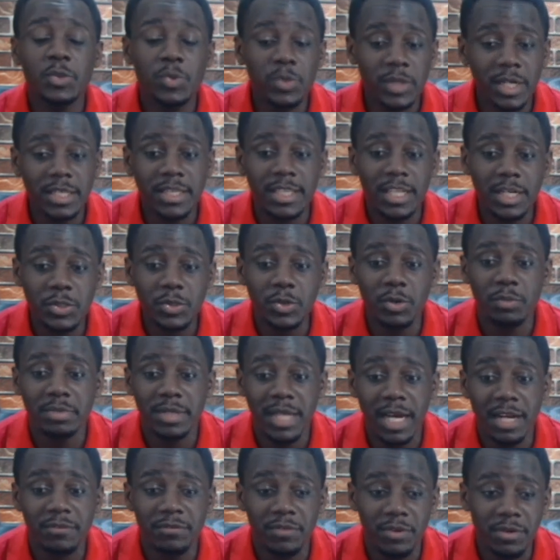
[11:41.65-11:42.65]
to get that job
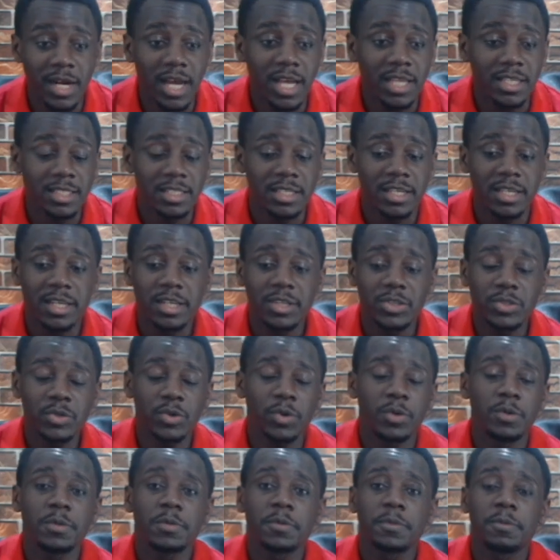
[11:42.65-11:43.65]
done for us.
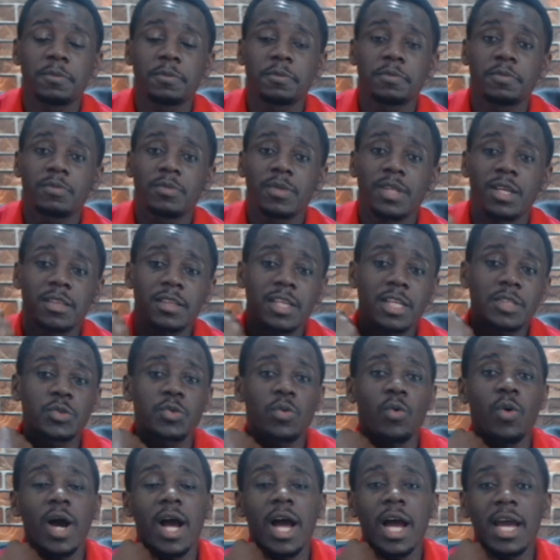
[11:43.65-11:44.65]
So that's
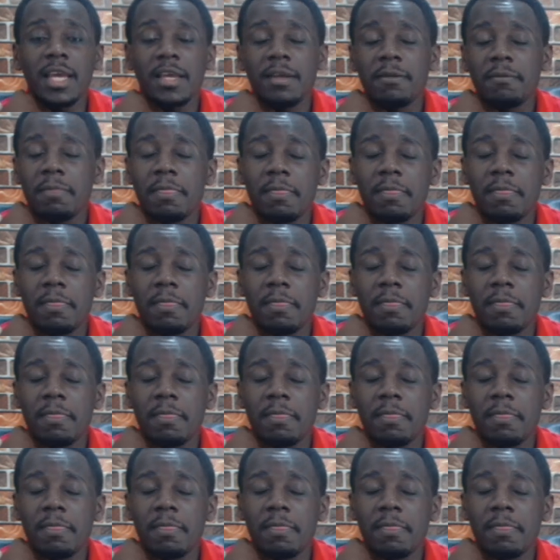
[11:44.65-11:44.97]
why